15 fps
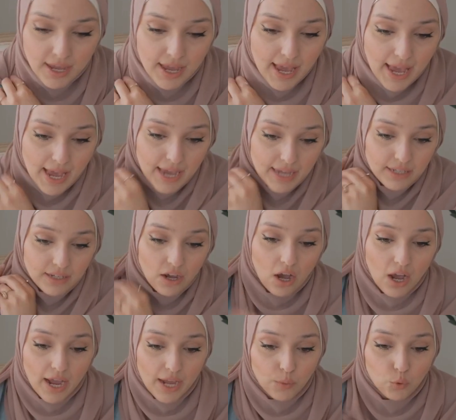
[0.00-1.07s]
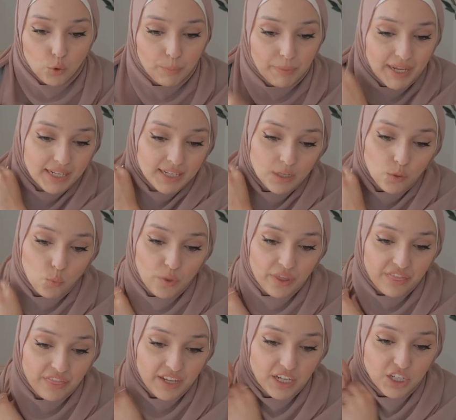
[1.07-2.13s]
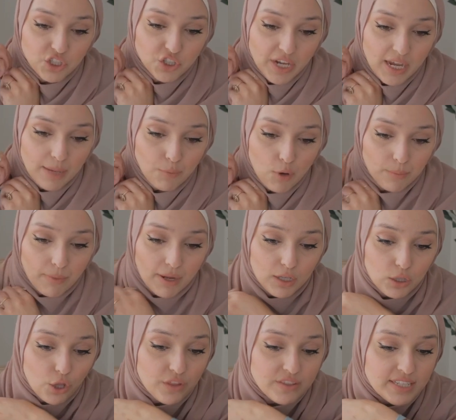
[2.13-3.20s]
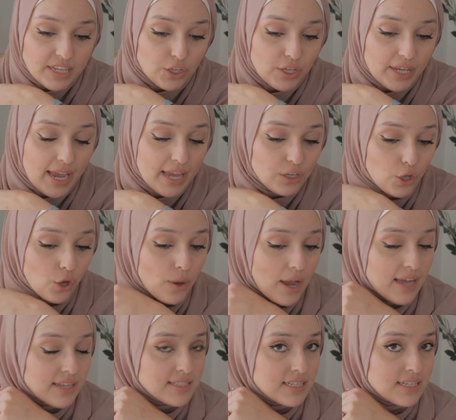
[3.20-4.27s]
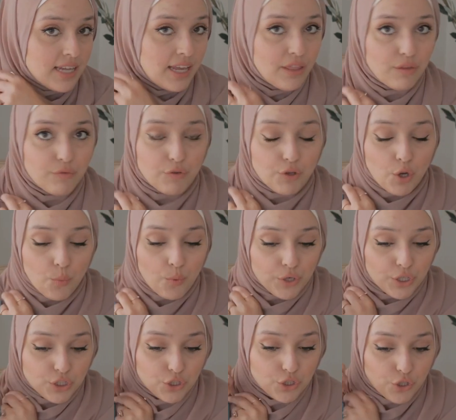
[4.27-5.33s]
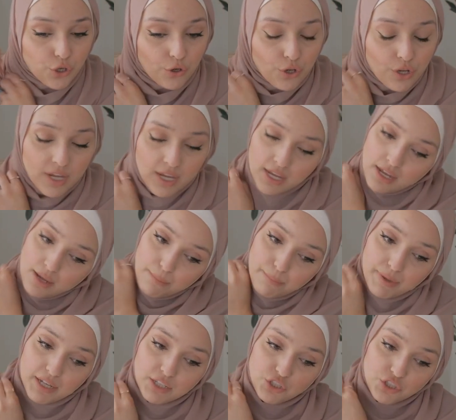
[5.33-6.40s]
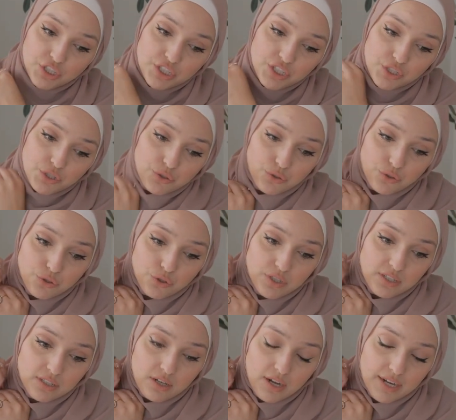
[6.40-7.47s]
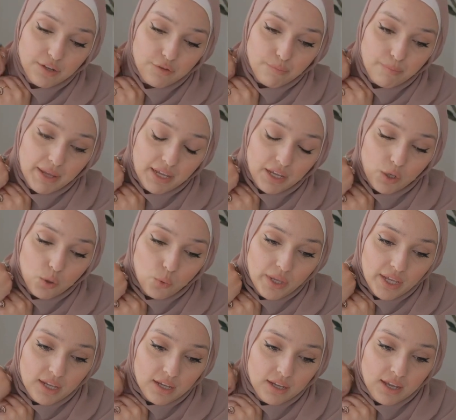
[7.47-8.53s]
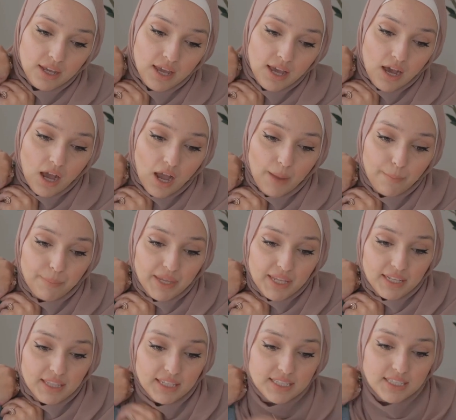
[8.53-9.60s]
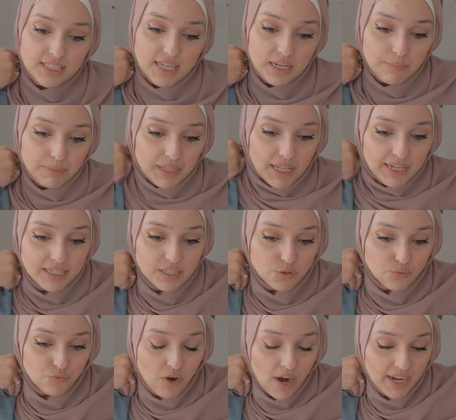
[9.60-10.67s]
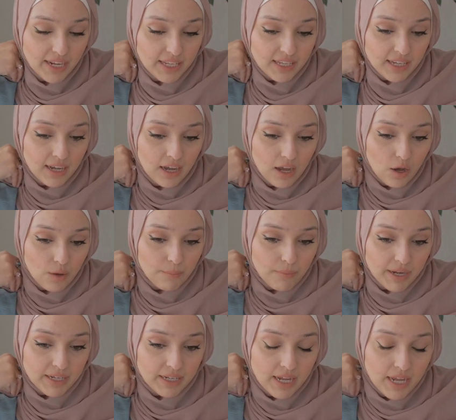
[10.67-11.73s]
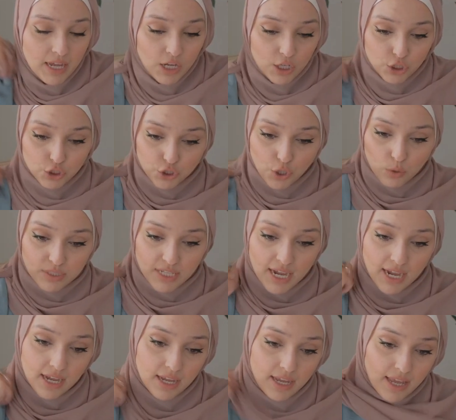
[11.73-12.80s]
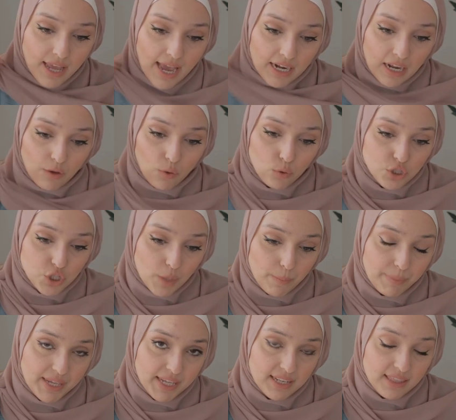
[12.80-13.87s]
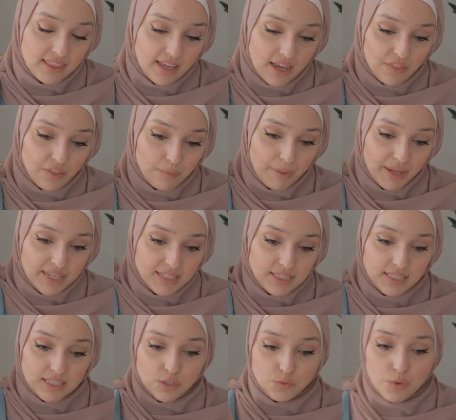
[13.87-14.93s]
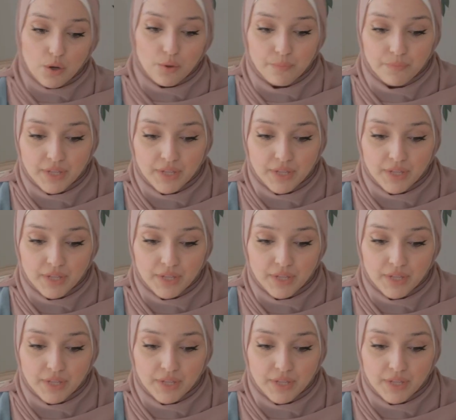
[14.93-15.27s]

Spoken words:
and I will pin it with the hijab on my clothes. Now you can go underneath if you don't want it to show, but just to kind of make it quick, I pin this in place right here on my shoulder, and I also pin the other piece as well.